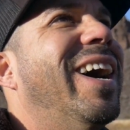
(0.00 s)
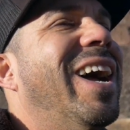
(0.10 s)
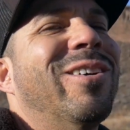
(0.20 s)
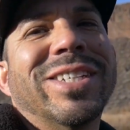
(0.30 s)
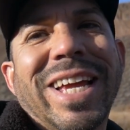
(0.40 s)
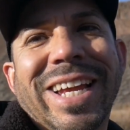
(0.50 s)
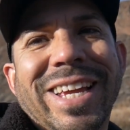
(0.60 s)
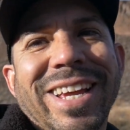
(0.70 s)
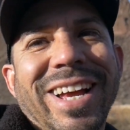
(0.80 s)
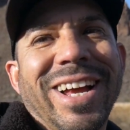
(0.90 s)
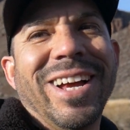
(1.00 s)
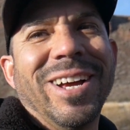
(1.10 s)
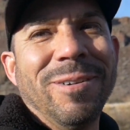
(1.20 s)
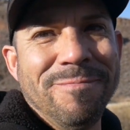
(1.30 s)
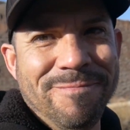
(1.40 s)
I was like,
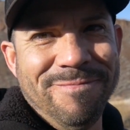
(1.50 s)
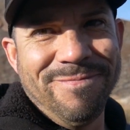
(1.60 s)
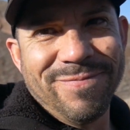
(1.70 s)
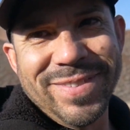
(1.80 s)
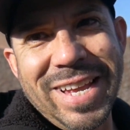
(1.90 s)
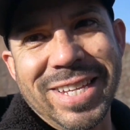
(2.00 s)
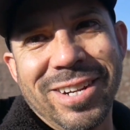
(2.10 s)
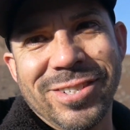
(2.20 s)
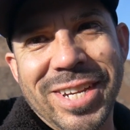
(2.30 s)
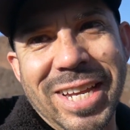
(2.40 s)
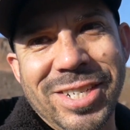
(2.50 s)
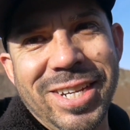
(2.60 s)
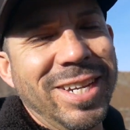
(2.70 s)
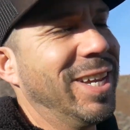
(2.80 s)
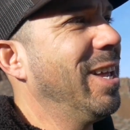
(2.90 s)
that's a little sketchy.